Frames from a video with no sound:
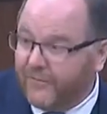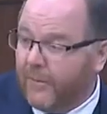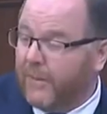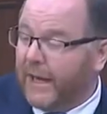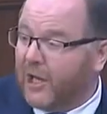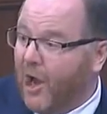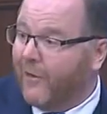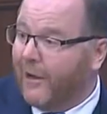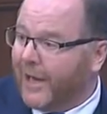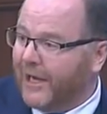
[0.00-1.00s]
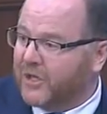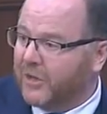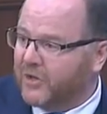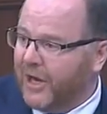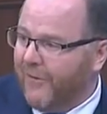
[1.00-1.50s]
for better
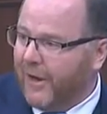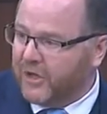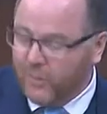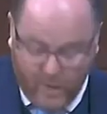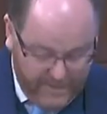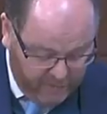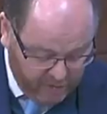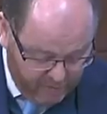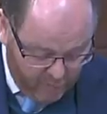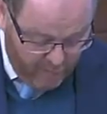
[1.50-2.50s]
co-location of generation where possible